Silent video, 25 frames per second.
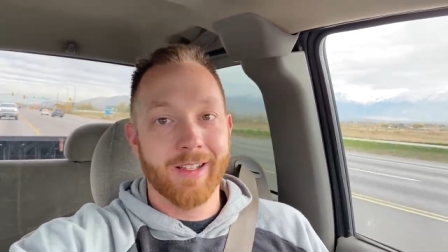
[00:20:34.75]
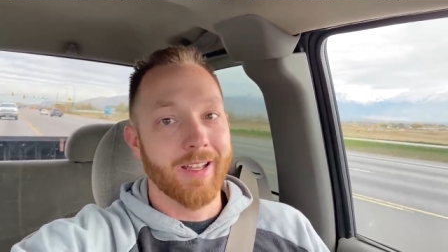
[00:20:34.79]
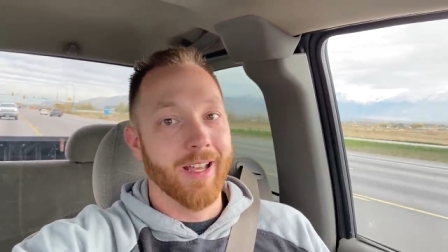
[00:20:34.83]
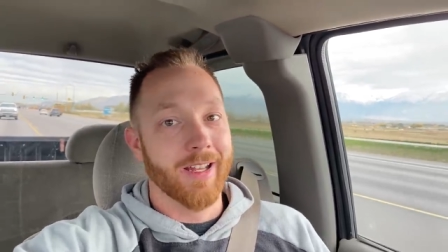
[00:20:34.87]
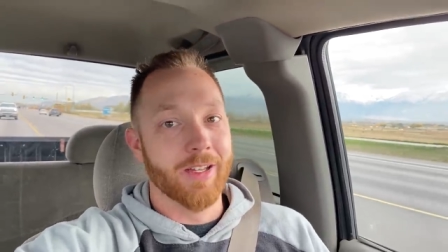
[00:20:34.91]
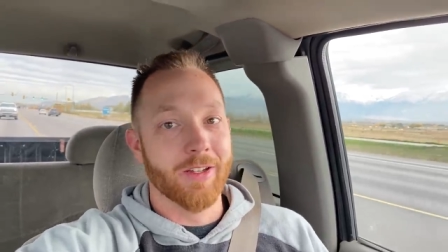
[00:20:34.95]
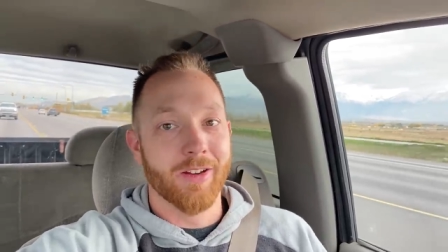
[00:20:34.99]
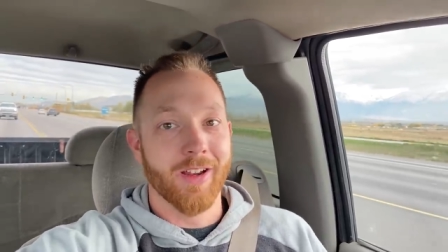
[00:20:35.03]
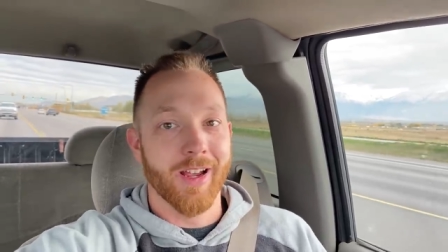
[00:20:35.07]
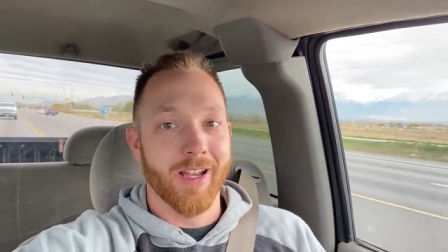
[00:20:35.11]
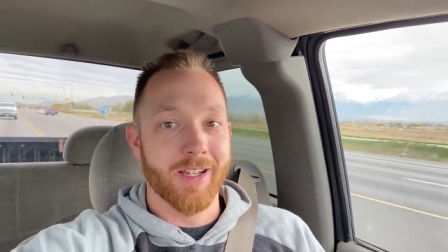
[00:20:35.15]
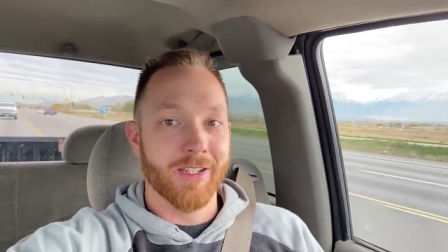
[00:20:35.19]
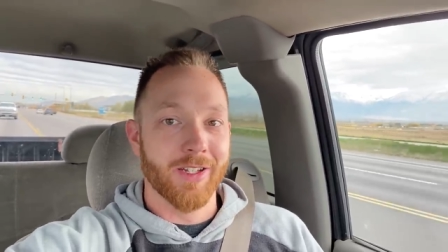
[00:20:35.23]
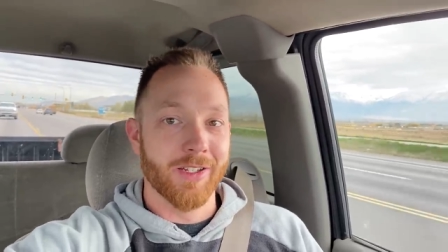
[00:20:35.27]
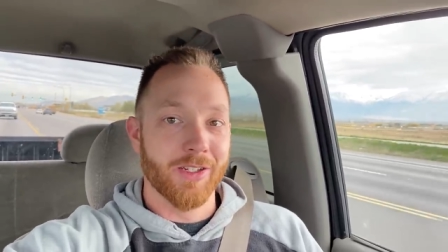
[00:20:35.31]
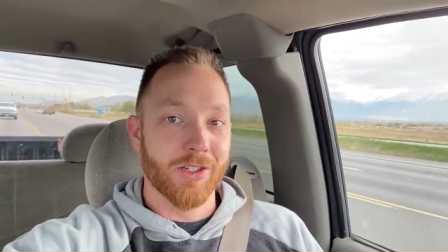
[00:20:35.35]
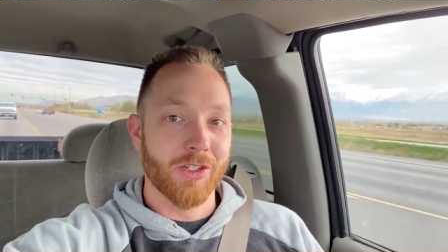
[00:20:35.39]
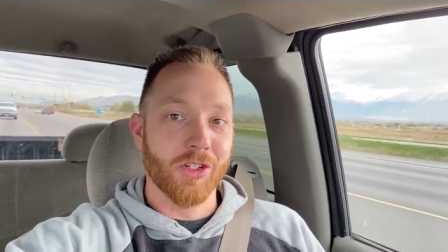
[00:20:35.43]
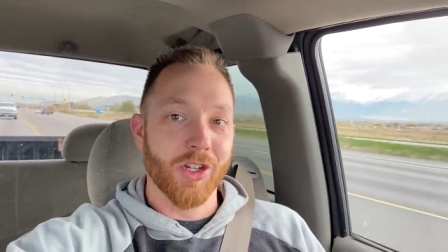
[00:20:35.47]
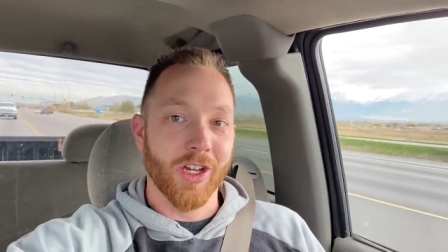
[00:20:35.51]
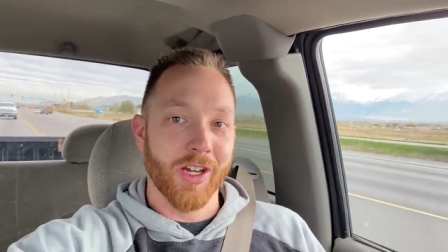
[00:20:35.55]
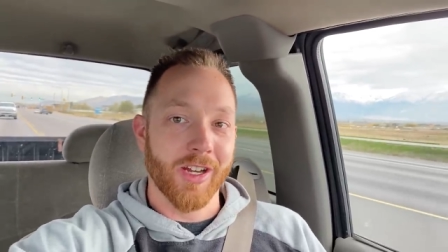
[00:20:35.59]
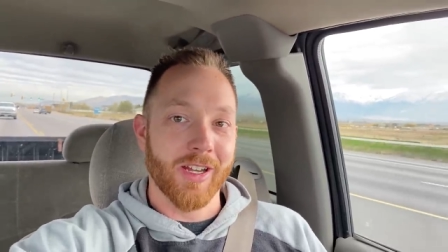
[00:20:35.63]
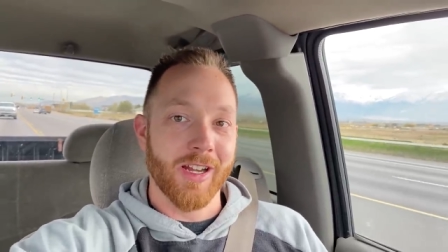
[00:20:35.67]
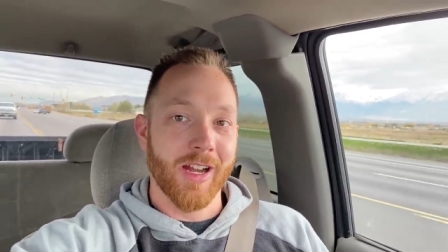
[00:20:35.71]
and you guys get to
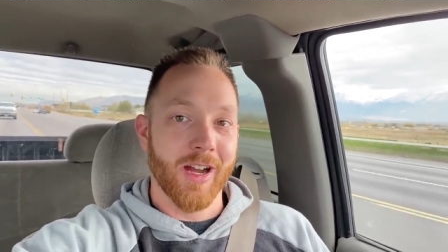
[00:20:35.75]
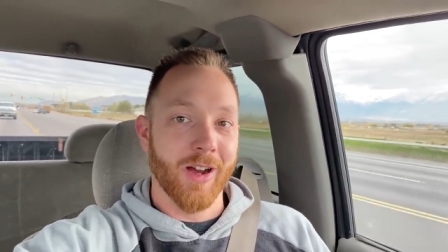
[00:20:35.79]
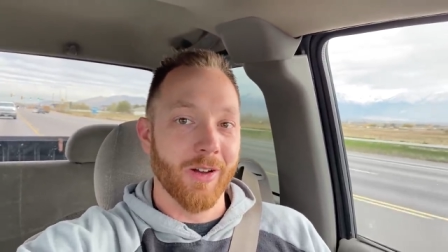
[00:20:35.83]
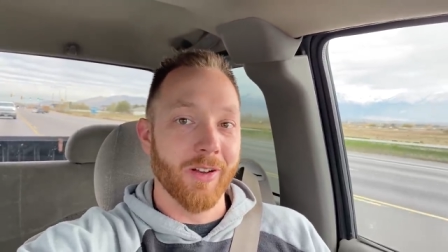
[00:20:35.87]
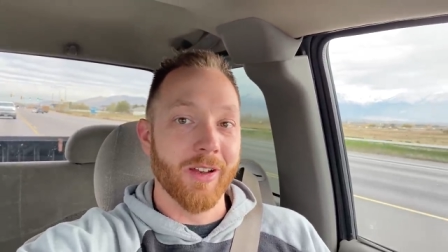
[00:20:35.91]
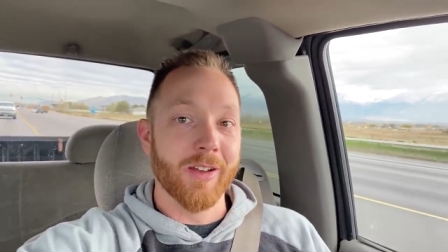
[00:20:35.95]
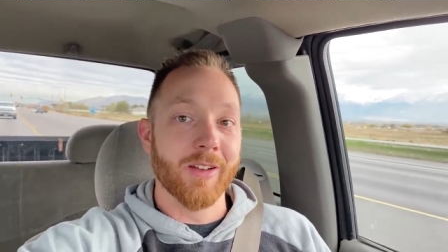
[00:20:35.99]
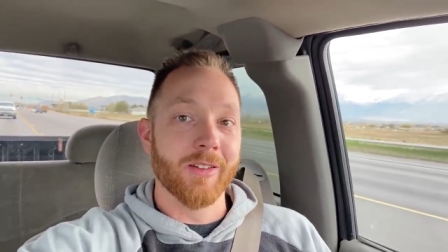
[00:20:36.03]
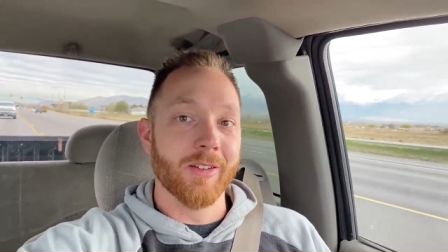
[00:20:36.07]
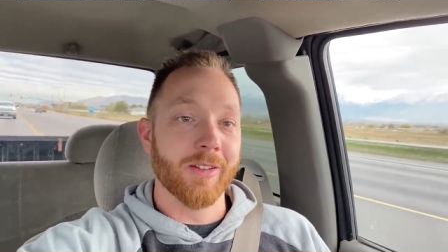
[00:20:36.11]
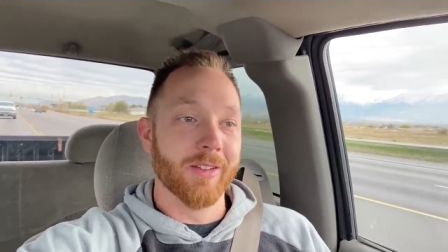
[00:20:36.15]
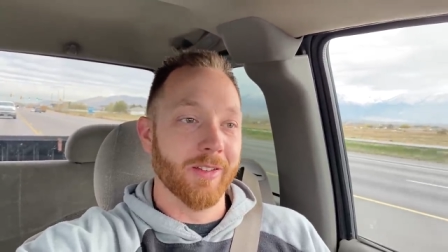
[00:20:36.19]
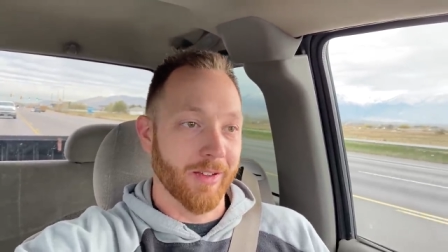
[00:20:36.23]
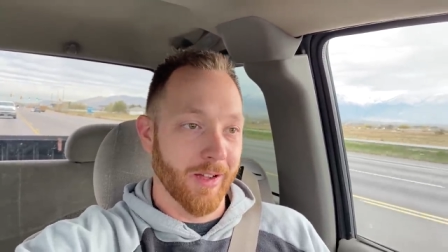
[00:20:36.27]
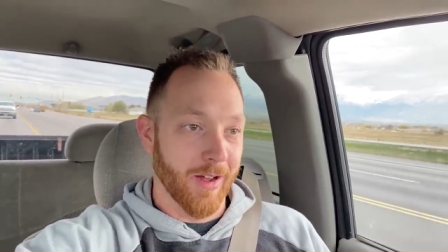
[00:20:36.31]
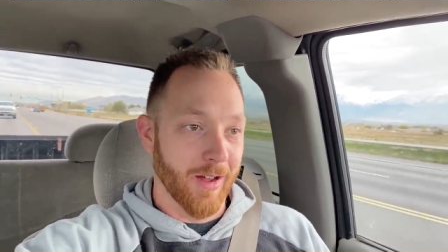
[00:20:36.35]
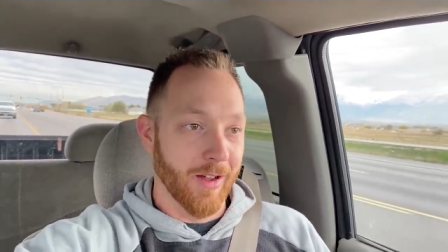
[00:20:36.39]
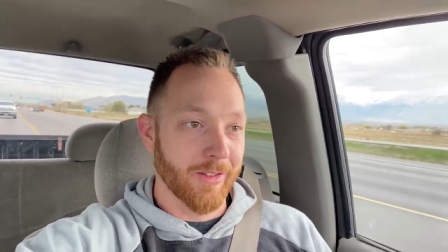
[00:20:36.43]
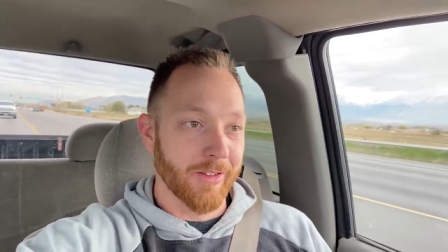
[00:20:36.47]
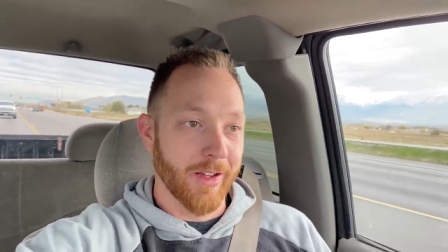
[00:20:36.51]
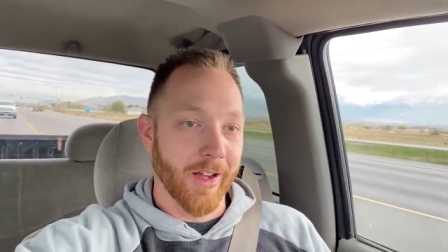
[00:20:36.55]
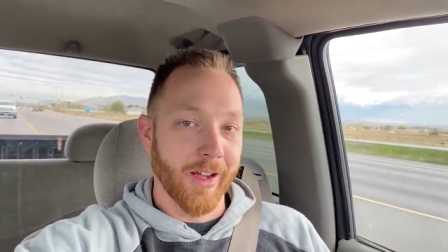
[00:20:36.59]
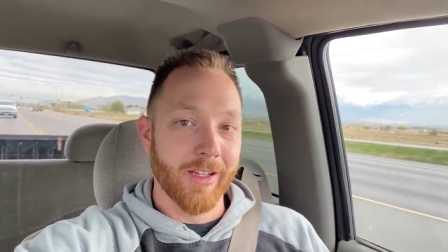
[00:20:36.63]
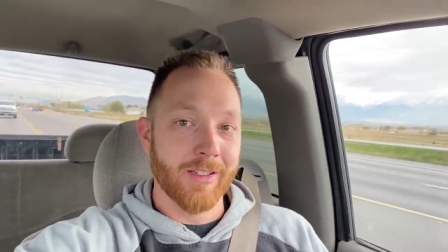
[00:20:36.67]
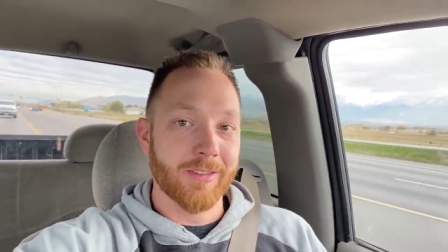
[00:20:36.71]
check it out. All
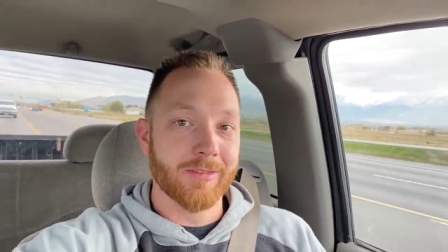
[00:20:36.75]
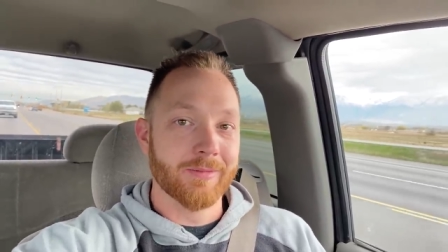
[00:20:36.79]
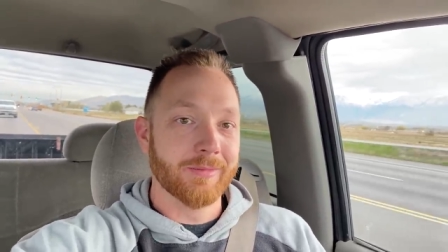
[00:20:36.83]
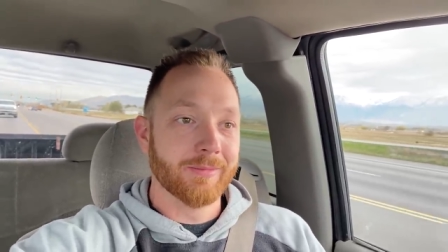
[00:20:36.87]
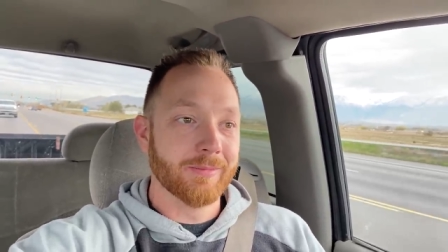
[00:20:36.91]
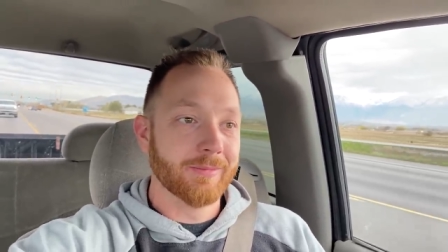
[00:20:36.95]
done.